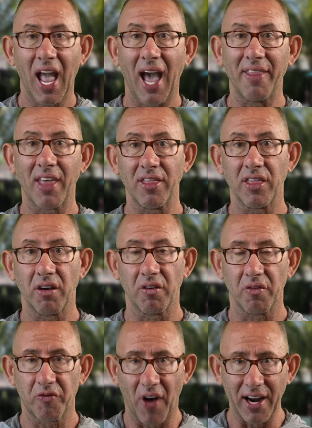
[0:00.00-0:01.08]
And then the
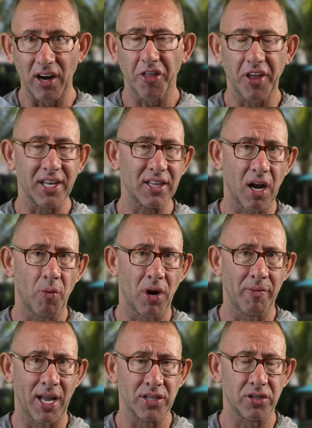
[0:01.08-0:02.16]
final thing that I want
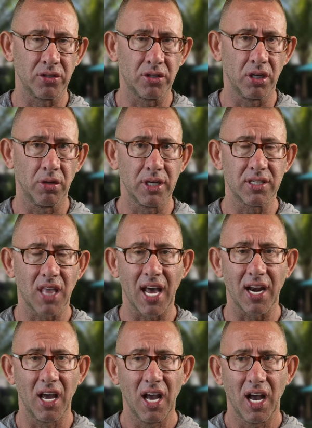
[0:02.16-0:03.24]
to mention to you is
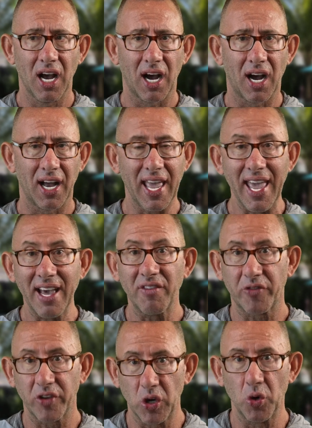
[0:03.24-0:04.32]
that
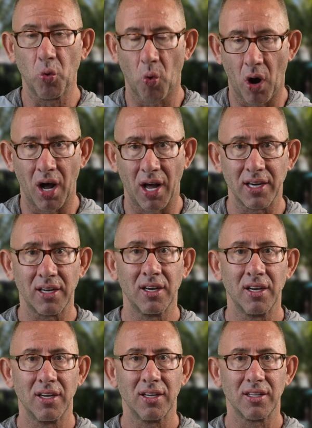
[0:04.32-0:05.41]
if you want
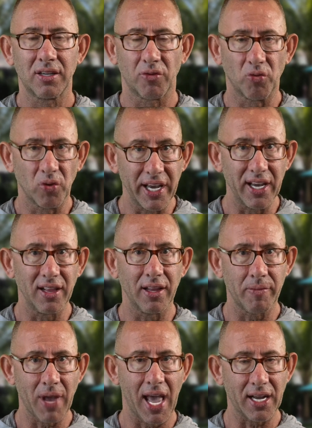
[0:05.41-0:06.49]
to
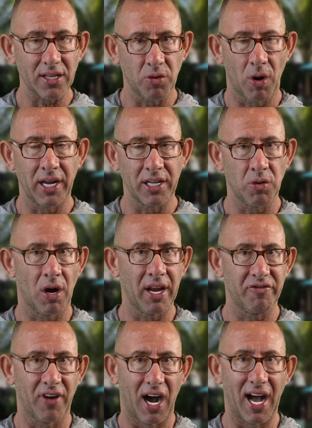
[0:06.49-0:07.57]
really make
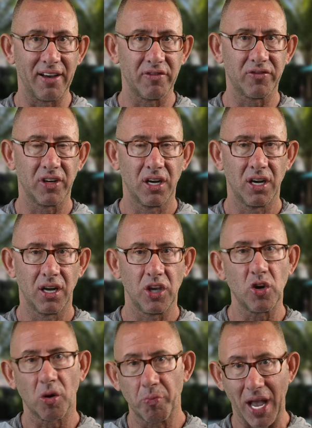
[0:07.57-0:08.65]
2025
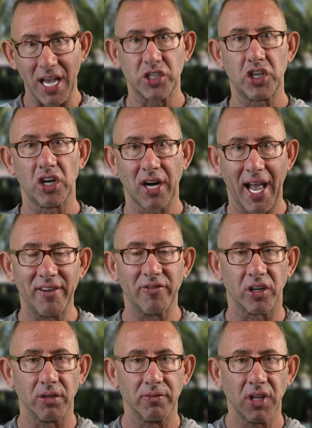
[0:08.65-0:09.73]
your best year
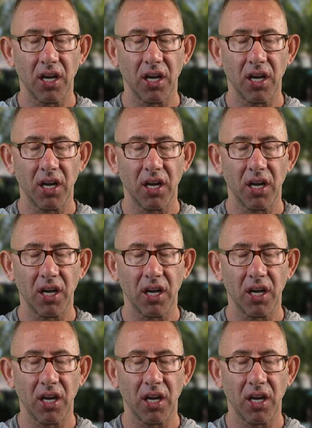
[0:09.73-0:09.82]
ever,